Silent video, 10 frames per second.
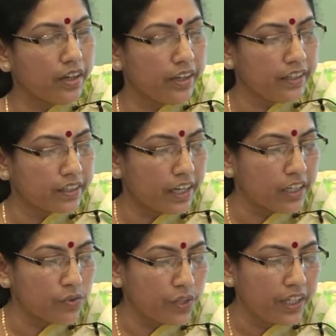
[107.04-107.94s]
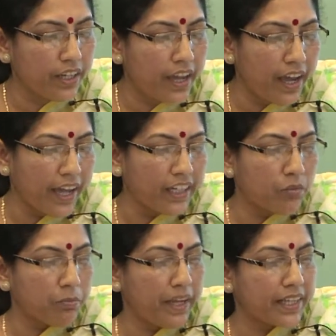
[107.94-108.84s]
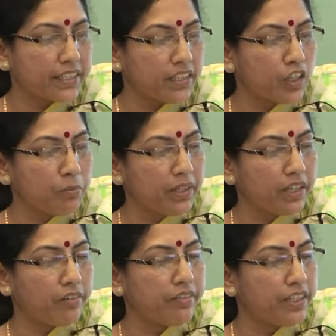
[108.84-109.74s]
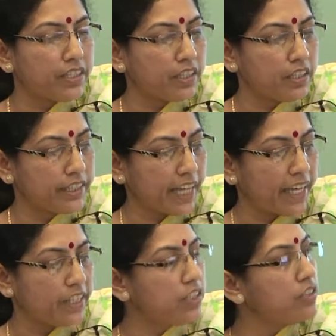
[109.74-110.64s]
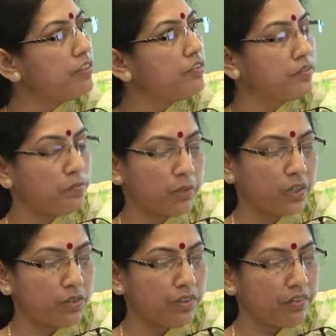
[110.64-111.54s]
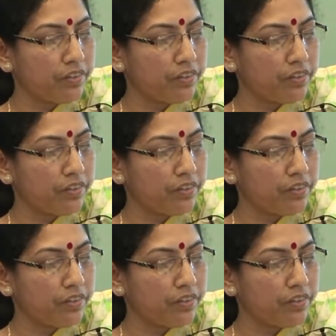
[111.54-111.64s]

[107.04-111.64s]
in the country, and it makes urban governance a challenge because we have